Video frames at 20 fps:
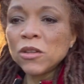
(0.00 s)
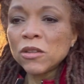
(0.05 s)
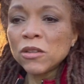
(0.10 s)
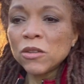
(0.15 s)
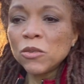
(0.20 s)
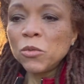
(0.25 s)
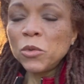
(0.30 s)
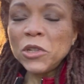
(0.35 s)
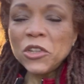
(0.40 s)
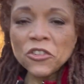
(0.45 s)

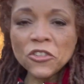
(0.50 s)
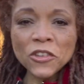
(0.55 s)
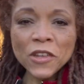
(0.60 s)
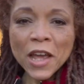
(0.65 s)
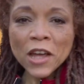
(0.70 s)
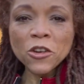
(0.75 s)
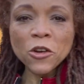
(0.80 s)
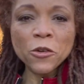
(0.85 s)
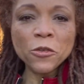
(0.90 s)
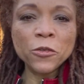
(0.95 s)
We just
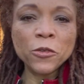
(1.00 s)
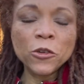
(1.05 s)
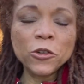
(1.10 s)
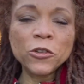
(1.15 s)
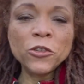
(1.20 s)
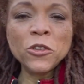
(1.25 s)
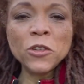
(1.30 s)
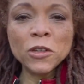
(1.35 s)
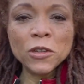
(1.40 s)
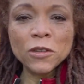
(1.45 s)
had our
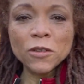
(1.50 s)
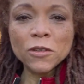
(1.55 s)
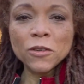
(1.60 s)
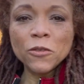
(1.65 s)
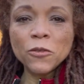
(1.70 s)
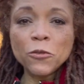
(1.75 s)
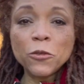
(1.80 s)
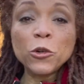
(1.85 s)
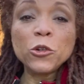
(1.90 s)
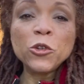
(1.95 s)
first
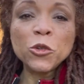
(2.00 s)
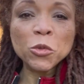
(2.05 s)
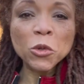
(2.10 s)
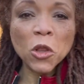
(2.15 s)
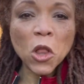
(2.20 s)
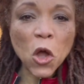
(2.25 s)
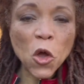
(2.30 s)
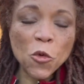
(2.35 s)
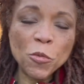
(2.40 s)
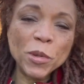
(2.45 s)

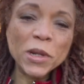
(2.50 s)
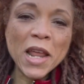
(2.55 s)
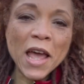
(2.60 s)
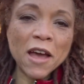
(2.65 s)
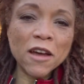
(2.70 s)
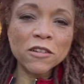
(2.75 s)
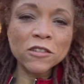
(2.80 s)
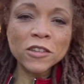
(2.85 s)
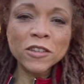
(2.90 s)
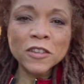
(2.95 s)
virtual open
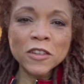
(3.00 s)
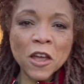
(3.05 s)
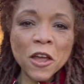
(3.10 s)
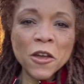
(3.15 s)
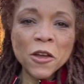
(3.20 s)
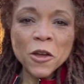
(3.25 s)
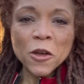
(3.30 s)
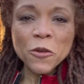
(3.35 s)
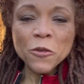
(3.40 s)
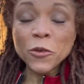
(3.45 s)
house
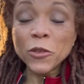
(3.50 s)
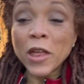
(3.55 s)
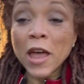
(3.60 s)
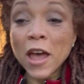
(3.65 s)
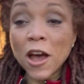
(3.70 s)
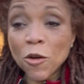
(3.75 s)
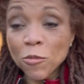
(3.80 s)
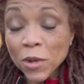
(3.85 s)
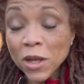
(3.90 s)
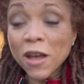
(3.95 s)
for the
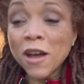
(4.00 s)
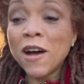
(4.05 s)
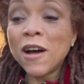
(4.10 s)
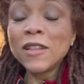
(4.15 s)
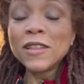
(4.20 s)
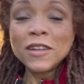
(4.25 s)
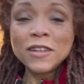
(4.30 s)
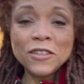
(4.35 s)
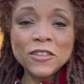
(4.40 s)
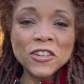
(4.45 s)
Alma
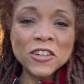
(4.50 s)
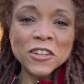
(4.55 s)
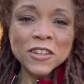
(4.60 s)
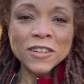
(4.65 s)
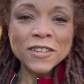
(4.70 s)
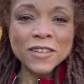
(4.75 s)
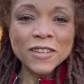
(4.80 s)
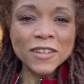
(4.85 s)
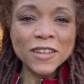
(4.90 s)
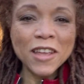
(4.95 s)
College
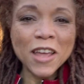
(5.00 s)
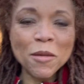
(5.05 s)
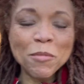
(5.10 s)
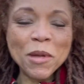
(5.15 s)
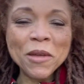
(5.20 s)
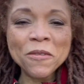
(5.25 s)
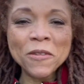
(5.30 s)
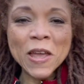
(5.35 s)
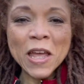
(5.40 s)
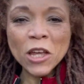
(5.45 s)

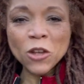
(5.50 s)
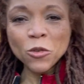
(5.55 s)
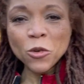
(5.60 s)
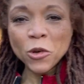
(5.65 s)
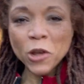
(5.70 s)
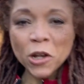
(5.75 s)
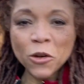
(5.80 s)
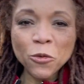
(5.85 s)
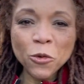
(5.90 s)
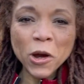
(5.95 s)
MFA in
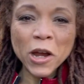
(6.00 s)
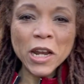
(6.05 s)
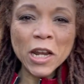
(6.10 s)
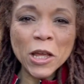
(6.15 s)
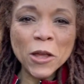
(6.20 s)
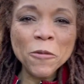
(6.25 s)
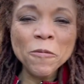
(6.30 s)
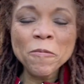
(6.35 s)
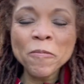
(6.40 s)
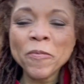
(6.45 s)
Creative
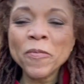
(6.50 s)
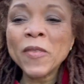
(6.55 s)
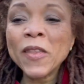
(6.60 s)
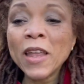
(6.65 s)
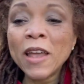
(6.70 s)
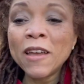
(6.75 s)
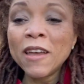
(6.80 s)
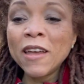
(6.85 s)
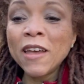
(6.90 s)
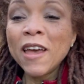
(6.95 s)
Writing,
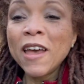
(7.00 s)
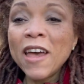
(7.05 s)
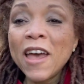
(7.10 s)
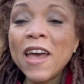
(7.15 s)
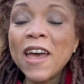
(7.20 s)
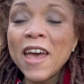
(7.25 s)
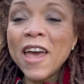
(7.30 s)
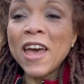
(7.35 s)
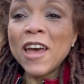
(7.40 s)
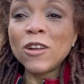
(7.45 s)

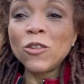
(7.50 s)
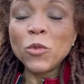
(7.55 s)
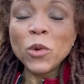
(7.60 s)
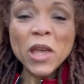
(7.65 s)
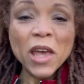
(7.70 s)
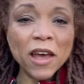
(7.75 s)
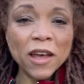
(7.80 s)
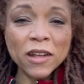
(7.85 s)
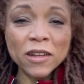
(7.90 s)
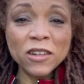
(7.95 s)
and we
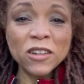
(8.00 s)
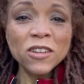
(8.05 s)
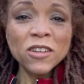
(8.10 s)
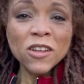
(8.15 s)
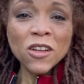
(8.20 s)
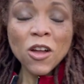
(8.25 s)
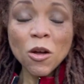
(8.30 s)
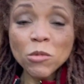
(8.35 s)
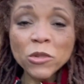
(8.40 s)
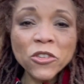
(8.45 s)
had
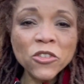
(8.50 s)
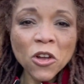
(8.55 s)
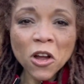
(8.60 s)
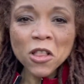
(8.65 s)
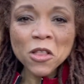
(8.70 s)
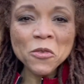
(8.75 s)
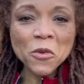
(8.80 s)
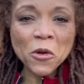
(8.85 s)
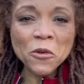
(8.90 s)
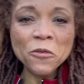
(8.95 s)
almost all
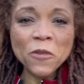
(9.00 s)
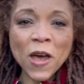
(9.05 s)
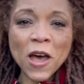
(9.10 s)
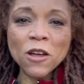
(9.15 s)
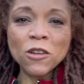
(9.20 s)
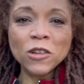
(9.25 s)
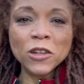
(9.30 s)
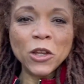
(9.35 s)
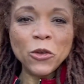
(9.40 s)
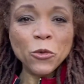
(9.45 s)
of our
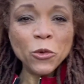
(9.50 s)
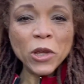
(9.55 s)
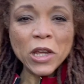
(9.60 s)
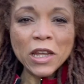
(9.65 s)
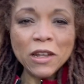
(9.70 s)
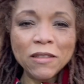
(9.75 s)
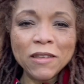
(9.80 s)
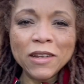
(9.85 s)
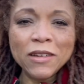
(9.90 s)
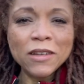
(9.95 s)
faculty
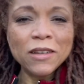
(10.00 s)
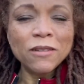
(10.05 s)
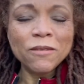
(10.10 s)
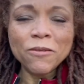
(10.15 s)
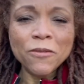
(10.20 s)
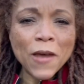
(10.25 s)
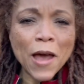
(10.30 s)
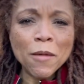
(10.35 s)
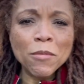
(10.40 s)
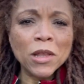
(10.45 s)
read. They did
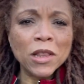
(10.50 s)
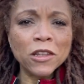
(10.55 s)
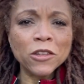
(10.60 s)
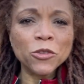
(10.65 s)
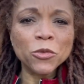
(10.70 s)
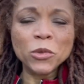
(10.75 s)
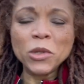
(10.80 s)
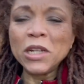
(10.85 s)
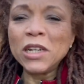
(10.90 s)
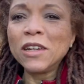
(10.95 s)

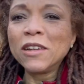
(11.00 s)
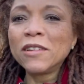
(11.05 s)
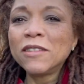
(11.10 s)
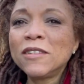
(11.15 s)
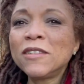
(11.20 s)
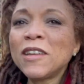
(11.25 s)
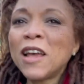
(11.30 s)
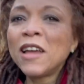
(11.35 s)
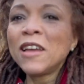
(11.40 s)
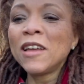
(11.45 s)
fabulous
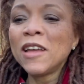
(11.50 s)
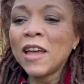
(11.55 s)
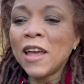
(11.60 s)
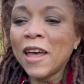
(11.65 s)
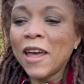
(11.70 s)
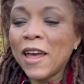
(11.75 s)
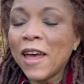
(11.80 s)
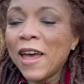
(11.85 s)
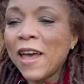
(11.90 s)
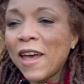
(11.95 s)
readings,
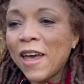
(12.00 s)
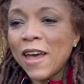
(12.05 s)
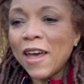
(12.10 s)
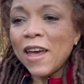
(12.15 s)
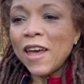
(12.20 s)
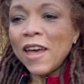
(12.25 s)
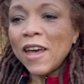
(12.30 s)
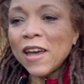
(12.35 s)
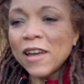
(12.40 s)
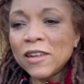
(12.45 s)

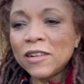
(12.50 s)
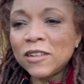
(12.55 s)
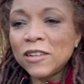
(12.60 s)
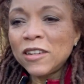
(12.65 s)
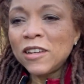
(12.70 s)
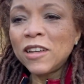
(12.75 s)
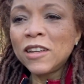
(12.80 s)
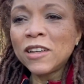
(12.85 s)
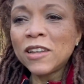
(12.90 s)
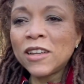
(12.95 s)
and
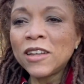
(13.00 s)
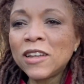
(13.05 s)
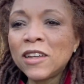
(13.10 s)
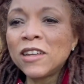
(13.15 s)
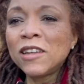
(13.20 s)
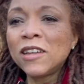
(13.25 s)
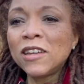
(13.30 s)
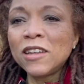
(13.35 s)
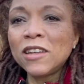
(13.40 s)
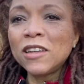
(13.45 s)

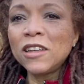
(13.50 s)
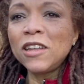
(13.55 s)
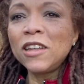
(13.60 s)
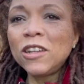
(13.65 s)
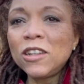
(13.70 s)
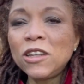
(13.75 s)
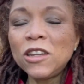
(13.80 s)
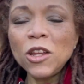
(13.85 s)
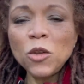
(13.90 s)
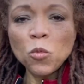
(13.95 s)

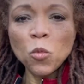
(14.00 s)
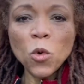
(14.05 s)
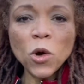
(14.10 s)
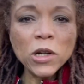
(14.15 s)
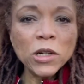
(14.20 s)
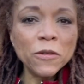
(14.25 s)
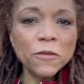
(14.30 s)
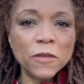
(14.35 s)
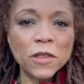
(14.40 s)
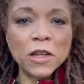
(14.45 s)
in
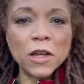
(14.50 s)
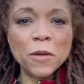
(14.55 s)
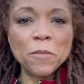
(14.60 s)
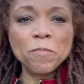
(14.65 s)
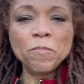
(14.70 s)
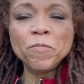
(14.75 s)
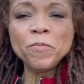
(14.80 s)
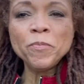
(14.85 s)
one of them,